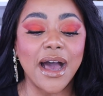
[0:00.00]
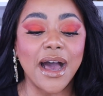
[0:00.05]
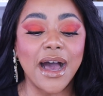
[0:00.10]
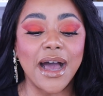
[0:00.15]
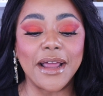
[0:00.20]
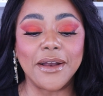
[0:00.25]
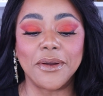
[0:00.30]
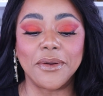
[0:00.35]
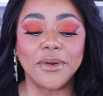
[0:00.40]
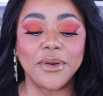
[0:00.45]

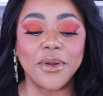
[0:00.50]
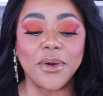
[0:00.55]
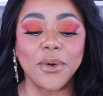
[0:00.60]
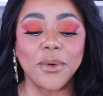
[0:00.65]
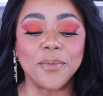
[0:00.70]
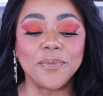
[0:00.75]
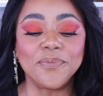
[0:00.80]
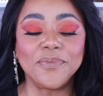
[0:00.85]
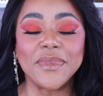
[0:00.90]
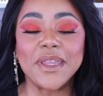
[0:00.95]
I don't
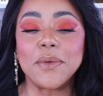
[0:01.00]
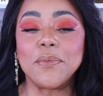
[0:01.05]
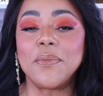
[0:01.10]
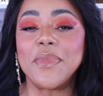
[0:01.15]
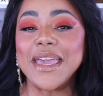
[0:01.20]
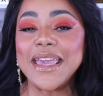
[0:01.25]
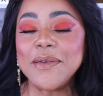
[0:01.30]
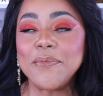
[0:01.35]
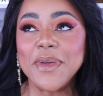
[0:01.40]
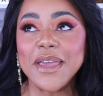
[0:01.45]
know.
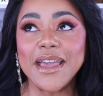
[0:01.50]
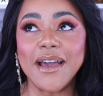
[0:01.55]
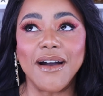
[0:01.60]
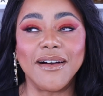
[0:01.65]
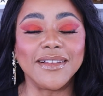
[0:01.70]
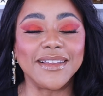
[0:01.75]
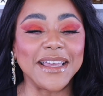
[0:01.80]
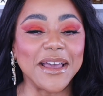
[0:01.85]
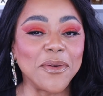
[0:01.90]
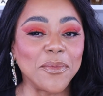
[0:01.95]
Maybe
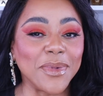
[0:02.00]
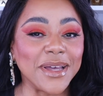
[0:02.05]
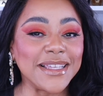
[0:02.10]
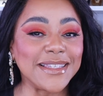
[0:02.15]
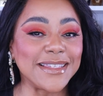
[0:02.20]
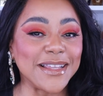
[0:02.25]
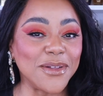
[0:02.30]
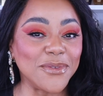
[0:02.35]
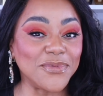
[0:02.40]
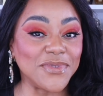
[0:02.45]
I'll get
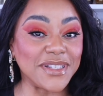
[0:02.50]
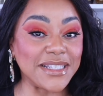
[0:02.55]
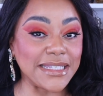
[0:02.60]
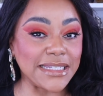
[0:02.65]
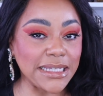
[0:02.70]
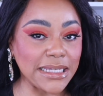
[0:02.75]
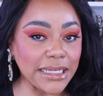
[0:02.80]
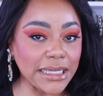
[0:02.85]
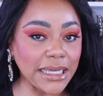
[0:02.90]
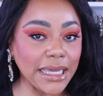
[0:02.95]
myself a
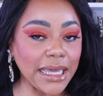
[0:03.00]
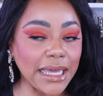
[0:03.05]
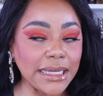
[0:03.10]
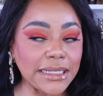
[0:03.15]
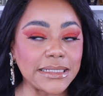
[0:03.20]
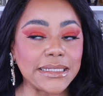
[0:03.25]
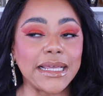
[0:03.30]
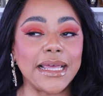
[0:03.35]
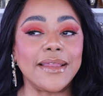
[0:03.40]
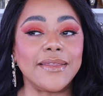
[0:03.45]

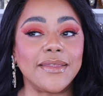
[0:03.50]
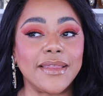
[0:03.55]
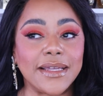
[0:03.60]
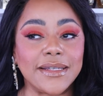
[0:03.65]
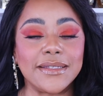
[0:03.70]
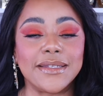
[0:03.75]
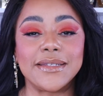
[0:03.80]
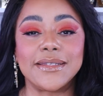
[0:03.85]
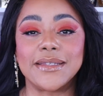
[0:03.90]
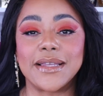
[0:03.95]
decant and
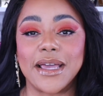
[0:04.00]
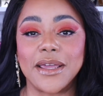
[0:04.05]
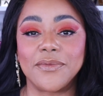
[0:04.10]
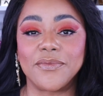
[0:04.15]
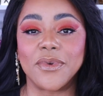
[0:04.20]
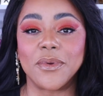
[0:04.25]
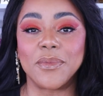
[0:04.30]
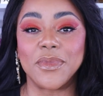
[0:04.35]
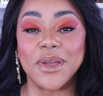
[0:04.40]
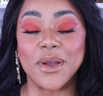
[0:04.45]
then decide
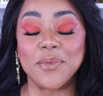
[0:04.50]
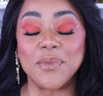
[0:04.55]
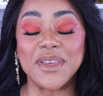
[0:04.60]
from there,